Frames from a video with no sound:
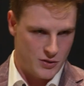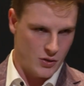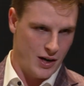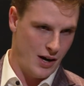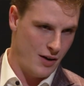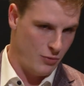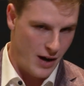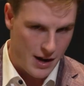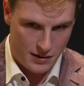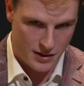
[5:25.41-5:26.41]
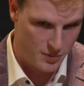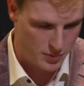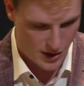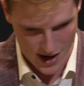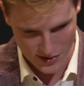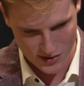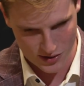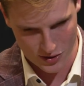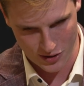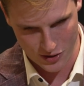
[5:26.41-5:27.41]
So I read in the press
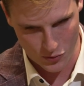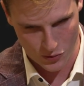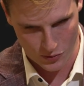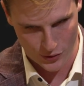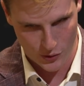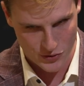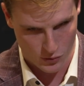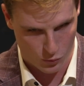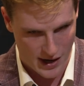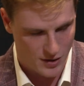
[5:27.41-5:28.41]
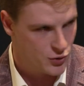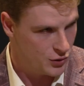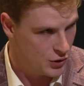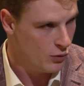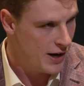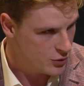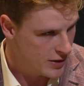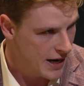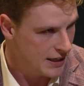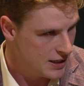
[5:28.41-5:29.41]
you also ran
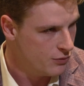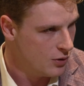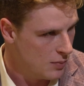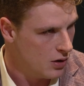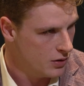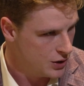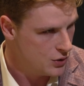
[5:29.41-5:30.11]
track and did football.